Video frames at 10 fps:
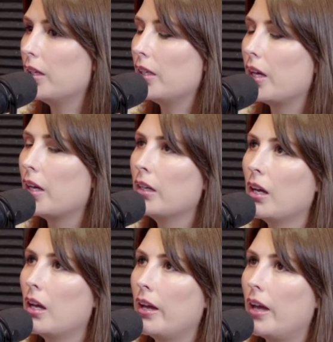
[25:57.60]
88.
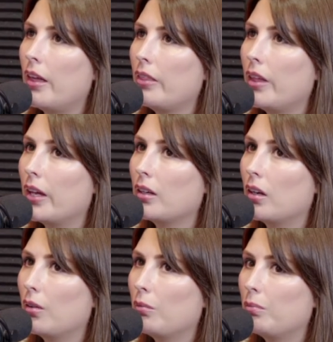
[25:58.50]
And then
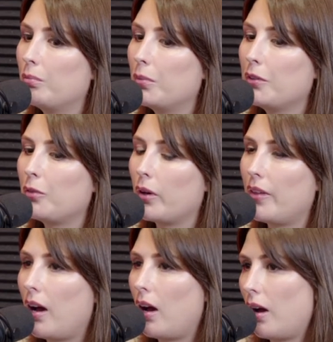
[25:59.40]
before
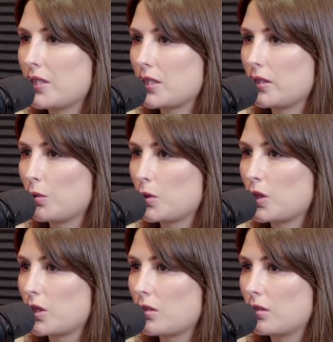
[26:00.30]
that, obviously, there was
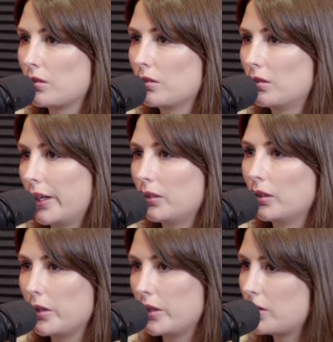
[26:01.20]
just like
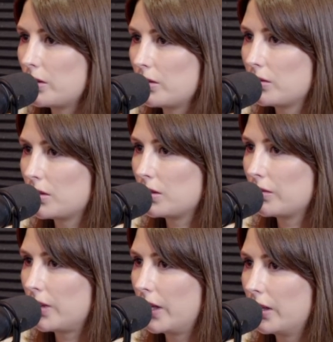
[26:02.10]
Looney Tunes,
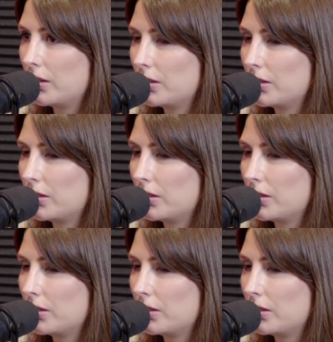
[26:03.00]
right?